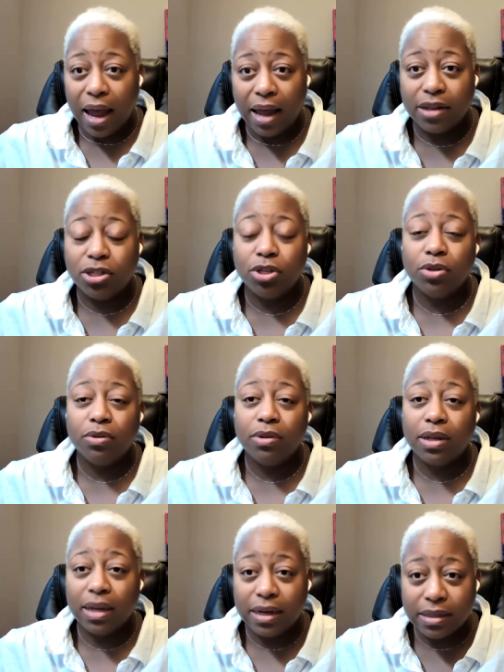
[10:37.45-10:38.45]
had to
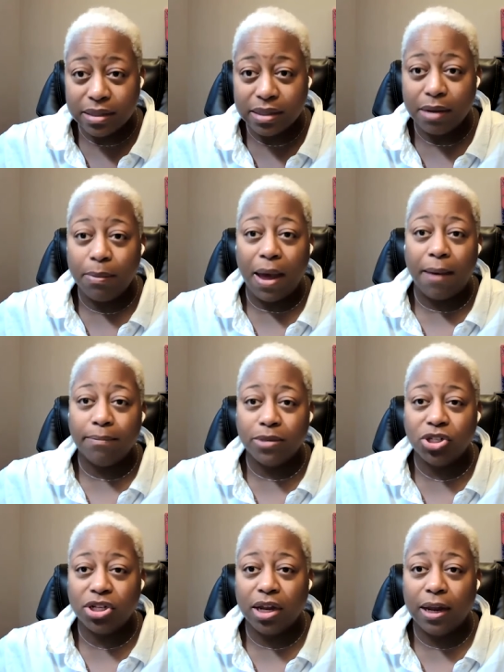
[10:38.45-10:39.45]
get a C PAP
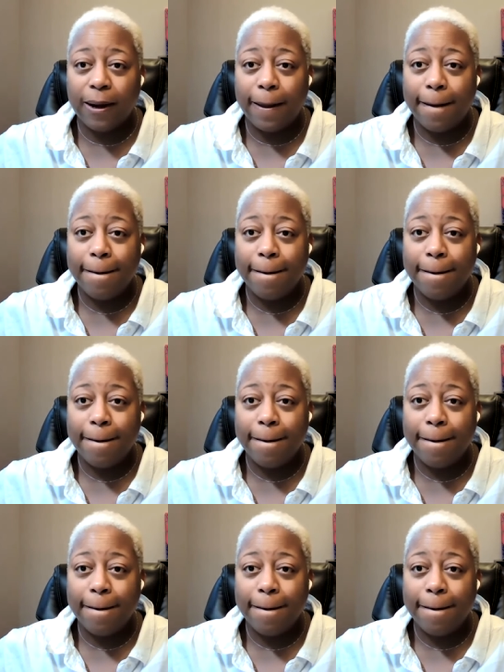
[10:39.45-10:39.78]
machine.